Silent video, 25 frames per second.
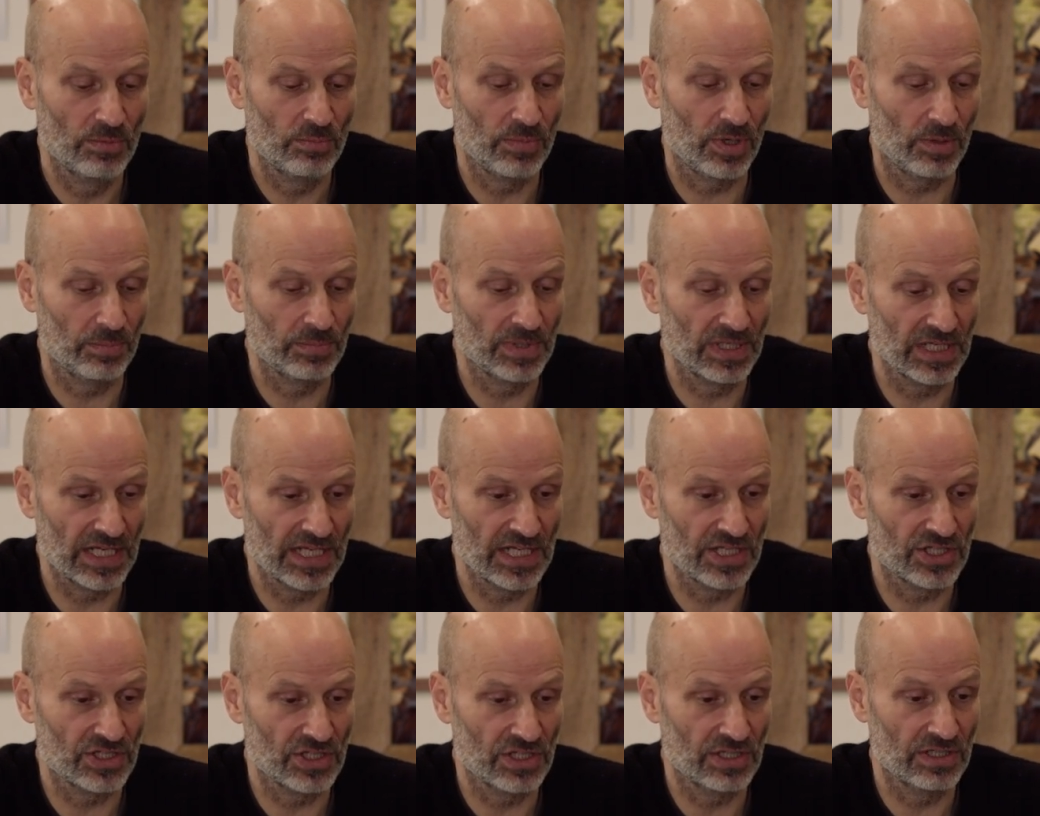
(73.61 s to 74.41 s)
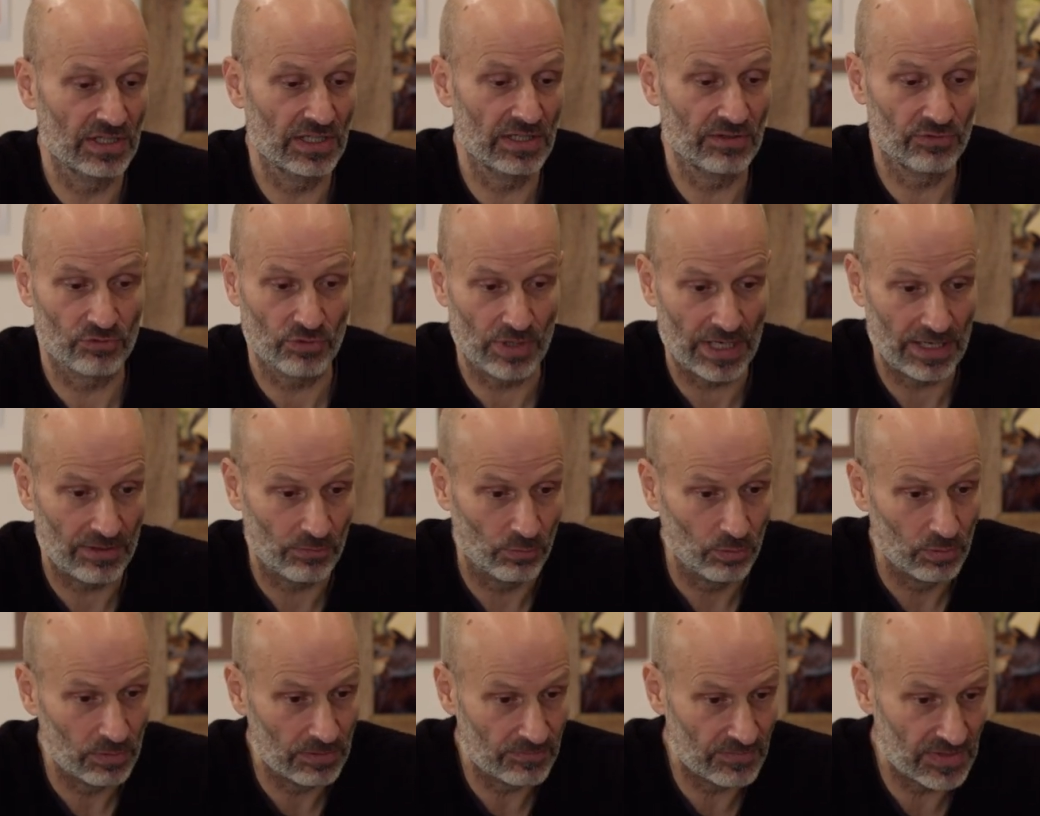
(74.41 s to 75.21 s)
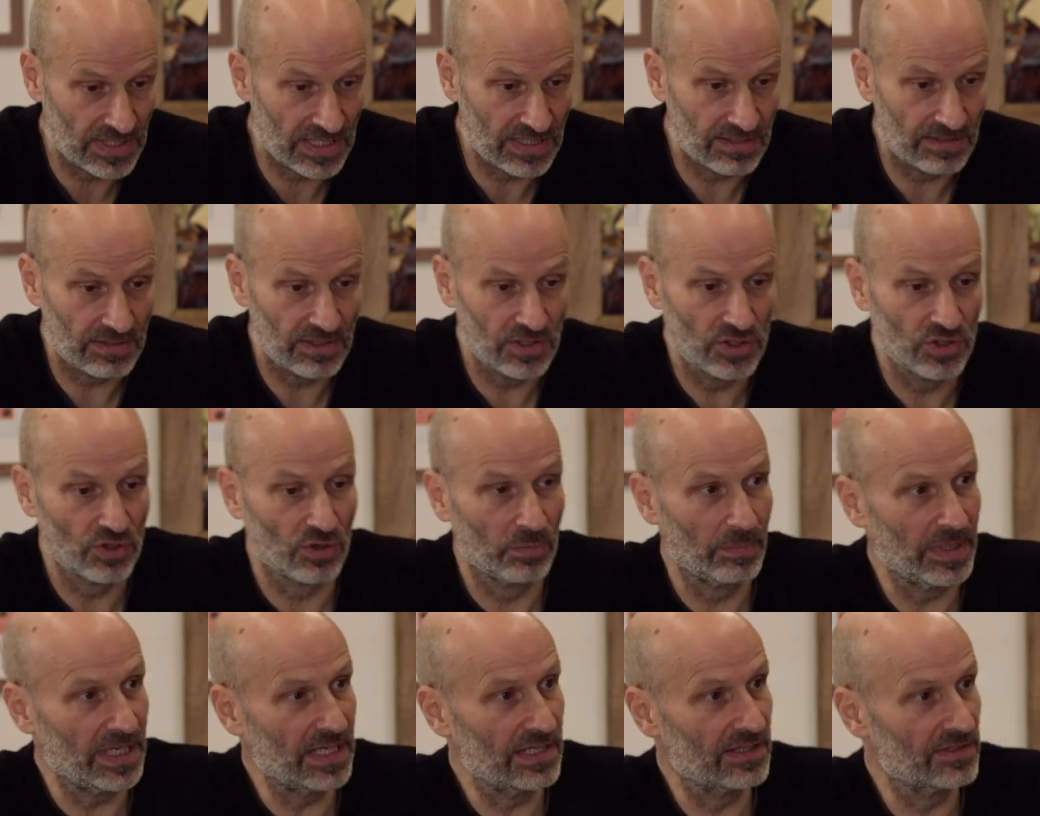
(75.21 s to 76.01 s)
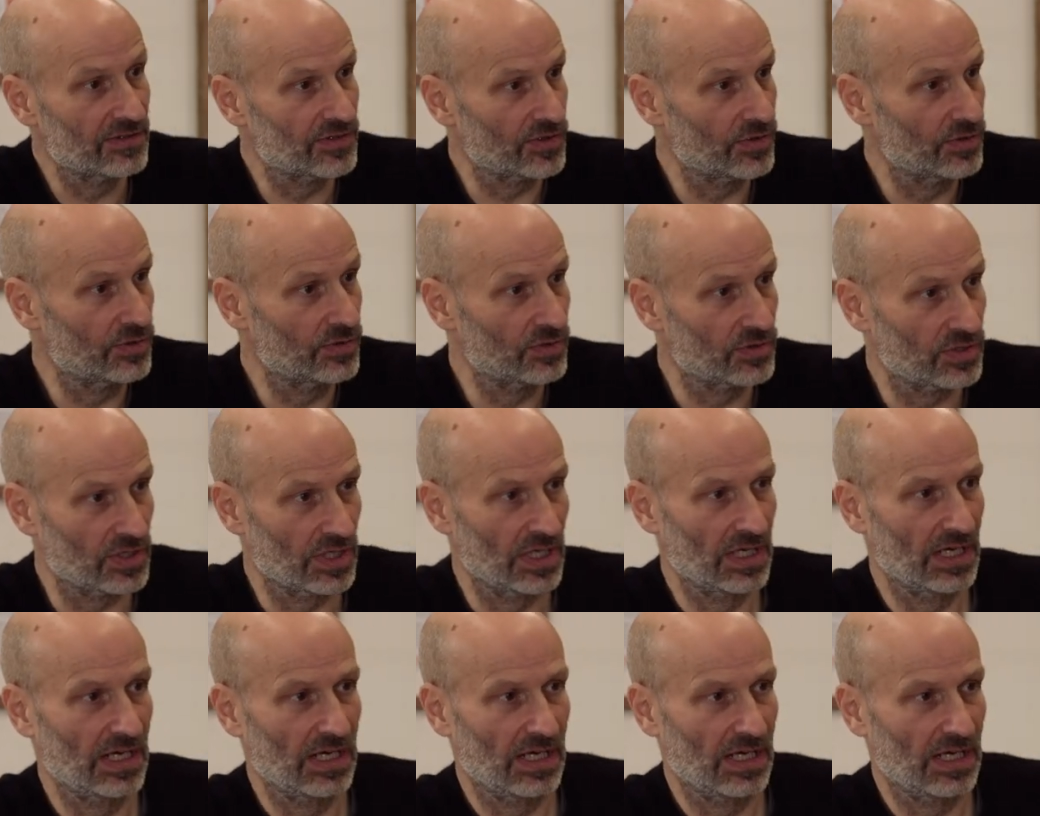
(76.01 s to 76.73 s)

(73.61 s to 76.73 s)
population throughout all of the European zoos